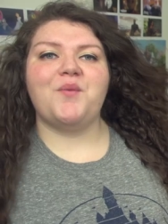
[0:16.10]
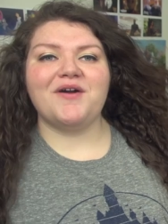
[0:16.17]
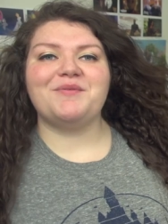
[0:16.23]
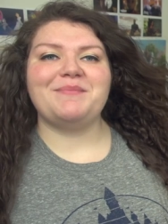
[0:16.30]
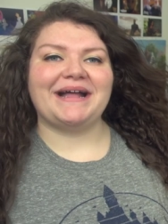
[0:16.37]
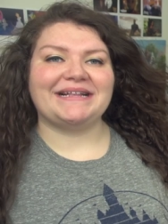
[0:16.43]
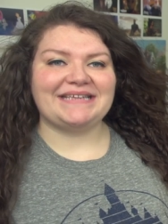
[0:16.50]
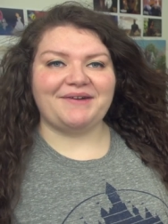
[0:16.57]
Welcome
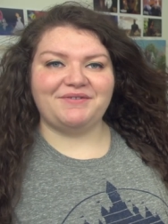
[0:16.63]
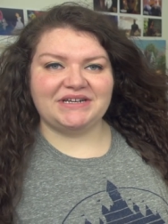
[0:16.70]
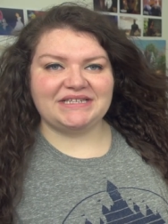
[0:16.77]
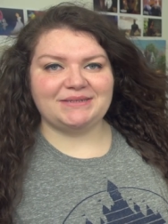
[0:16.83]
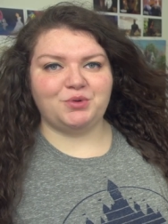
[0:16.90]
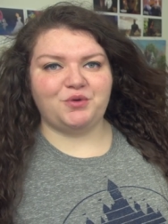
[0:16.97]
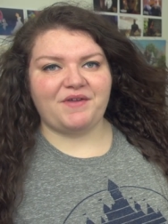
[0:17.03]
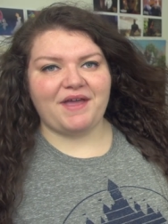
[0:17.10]
back to Every
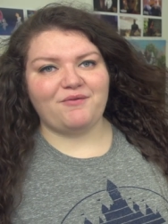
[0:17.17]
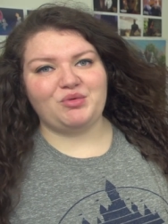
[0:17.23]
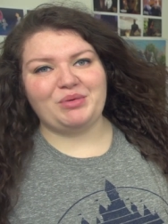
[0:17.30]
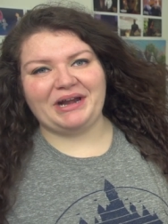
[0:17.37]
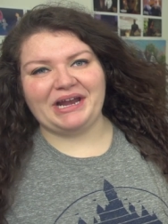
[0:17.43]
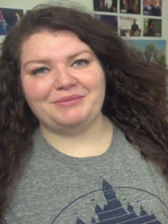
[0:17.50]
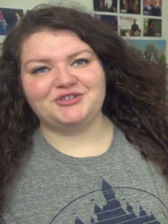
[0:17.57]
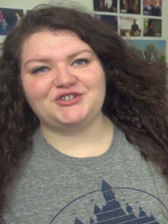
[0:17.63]
Disney Movie Ever.
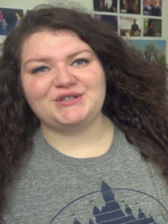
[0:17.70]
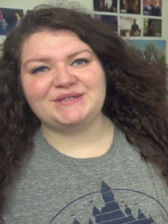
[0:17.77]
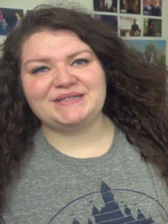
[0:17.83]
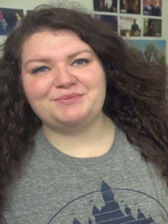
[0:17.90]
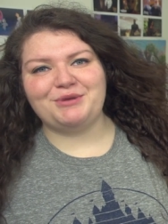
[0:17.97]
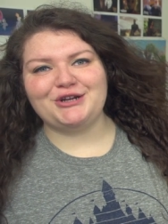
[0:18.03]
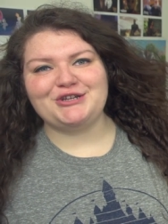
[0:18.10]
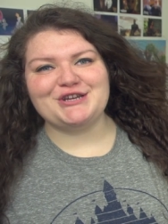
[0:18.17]
My name is Justin.
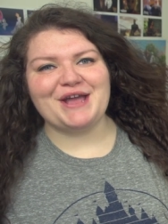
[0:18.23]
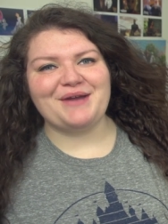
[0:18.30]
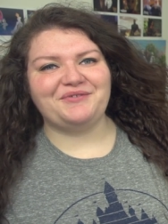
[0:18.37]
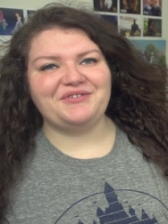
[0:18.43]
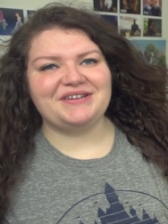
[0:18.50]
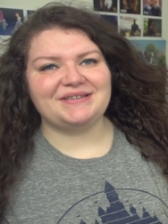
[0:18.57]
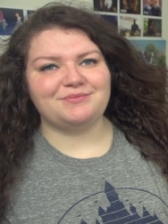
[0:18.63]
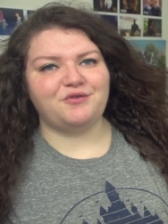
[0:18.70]
I'm watching Every
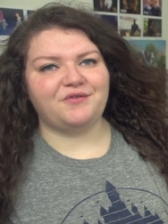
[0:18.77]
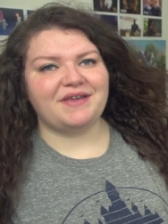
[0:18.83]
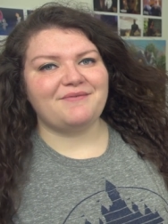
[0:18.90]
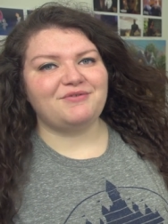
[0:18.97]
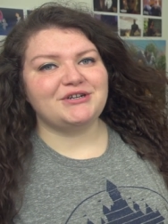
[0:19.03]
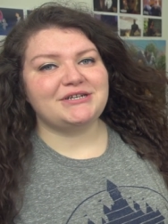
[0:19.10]
Disney Movie Ever.